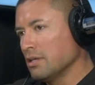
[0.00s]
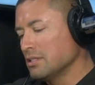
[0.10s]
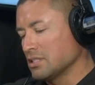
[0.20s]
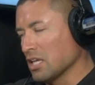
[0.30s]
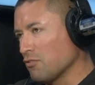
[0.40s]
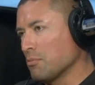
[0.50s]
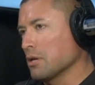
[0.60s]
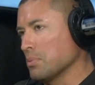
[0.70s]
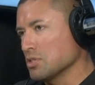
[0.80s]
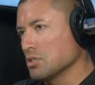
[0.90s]
save
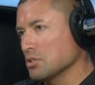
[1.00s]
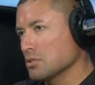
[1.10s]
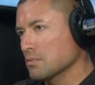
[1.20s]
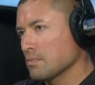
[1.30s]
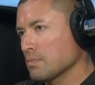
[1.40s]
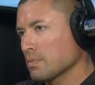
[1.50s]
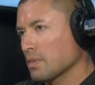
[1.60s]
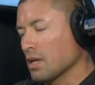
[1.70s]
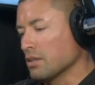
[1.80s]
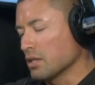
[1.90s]
my business.
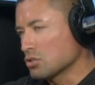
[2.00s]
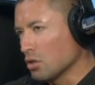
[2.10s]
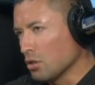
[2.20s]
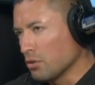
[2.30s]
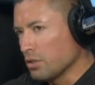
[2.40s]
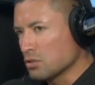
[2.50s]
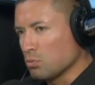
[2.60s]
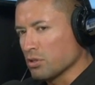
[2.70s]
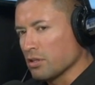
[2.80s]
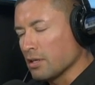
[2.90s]
And that's all. That's
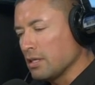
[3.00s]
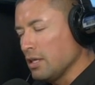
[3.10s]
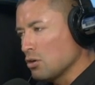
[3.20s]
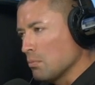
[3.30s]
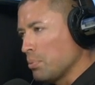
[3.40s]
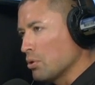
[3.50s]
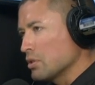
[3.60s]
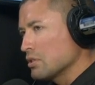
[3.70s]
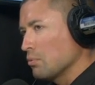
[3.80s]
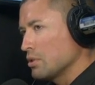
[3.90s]
one of the key
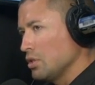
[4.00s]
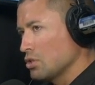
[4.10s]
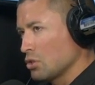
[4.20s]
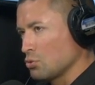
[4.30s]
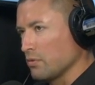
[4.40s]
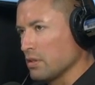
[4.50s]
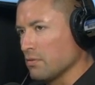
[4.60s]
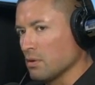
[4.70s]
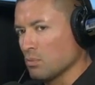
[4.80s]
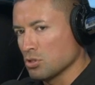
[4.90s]
components that we teach at Driven
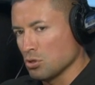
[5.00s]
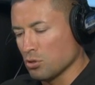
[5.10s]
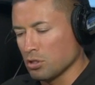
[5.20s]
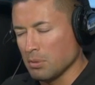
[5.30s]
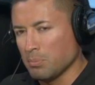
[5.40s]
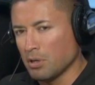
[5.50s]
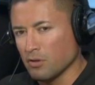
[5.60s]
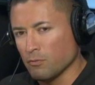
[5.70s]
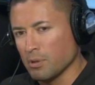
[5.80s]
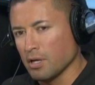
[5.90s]
Event, which you're going to be part
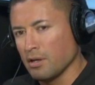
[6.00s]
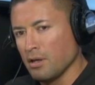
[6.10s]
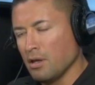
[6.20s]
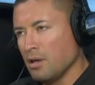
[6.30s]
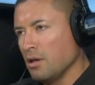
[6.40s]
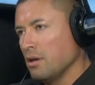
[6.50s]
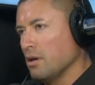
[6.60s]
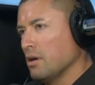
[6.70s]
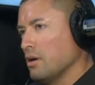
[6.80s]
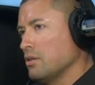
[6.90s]
of, Brad.
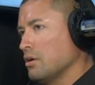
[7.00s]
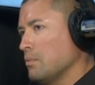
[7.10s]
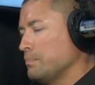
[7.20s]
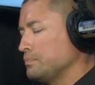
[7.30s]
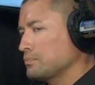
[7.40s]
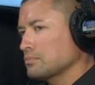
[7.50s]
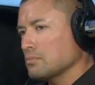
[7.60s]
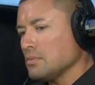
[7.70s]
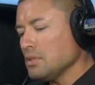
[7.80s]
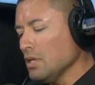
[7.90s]
And um,
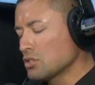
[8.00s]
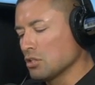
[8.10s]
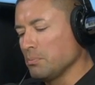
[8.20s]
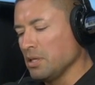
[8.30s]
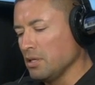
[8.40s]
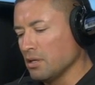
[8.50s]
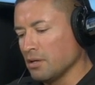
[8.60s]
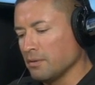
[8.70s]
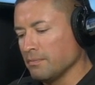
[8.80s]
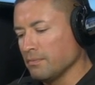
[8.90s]
it's going to be
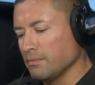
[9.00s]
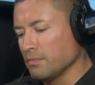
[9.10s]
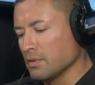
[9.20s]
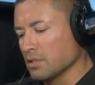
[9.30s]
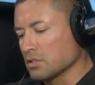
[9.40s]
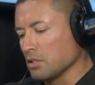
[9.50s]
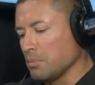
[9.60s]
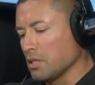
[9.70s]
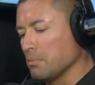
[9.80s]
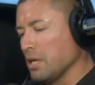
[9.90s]
uh, it's going to
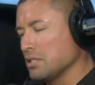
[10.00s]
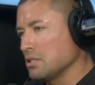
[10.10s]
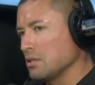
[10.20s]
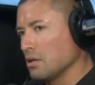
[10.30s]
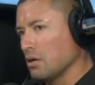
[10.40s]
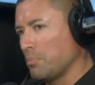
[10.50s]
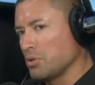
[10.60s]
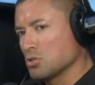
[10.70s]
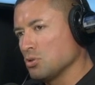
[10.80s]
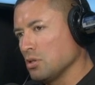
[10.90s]
be an amazing
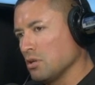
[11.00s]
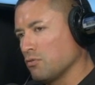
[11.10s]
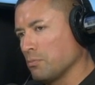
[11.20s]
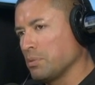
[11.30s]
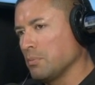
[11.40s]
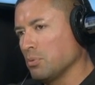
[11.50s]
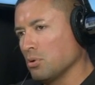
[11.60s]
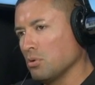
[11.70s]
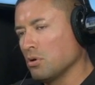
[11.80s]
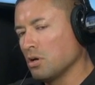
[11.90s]
opportunity for
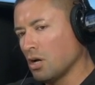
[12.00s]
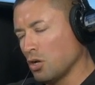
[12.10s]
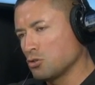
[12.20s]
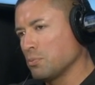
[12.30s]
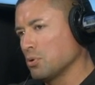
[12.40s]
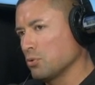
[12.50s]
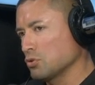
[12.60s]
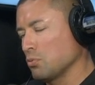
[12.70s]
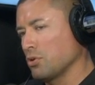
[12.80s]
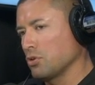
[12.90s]
people
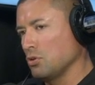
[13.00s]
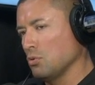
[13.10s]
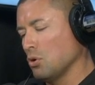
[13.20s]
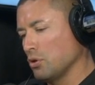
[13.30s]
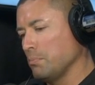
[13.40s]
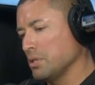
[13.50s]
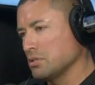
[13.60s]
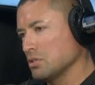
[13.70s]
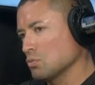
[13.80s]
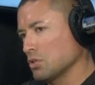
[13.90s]
entrepreneurs whether you own a
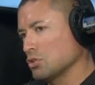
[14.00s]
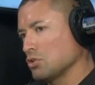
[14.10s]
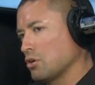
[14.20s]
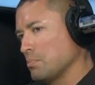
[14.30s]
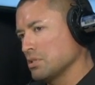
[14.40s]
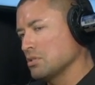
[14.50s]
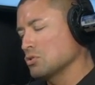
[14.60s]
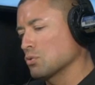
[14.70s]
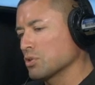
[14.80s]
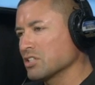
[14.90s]
business want to start a
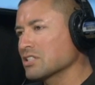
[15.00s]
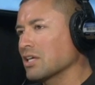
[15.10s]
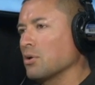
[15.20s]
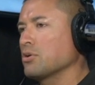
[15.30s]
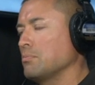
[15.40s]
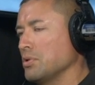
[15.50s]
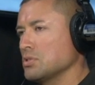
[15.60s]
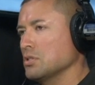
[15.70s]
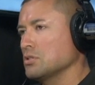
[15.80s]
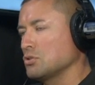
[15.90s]
business or want to scale your
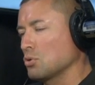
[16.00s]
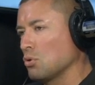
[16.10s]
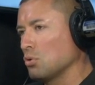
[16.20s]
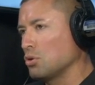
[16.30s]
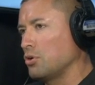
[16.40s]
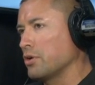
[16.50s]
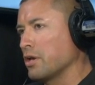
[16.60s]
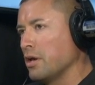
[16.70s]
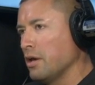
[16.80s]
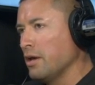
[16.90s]
business to go learn
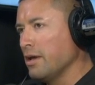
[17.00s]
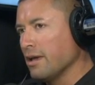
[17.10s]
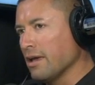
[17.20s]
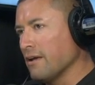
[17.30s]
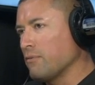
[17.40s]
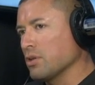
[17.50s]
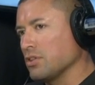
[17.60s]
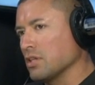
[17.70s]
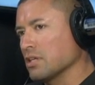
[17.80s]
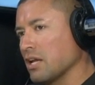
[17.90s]

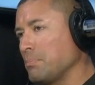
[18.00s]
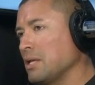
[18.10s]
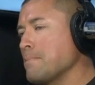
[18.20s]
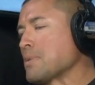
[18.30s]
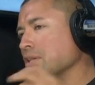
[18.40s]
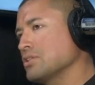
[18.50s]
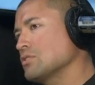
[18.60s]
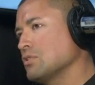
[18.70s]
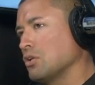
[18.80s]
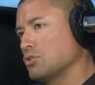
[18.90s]
everything that i paid
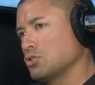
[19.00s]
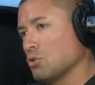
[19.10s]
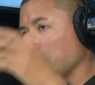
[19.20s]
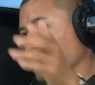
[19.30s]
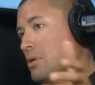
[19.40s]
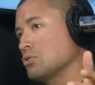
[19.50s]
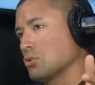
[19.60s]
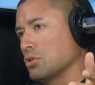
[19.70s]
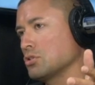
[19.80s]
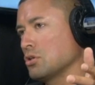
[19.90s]
millions of dollars to all my
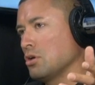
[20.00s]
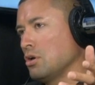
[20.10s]
mentors